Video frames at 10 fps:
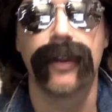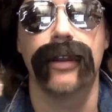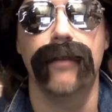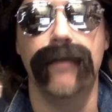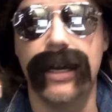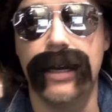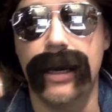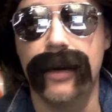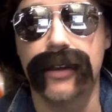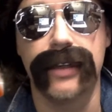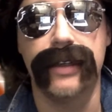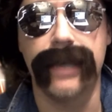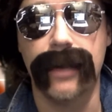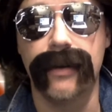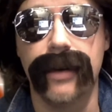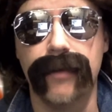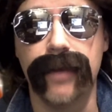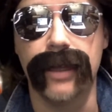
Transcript: The Mad Hatters, Tyler Higbee,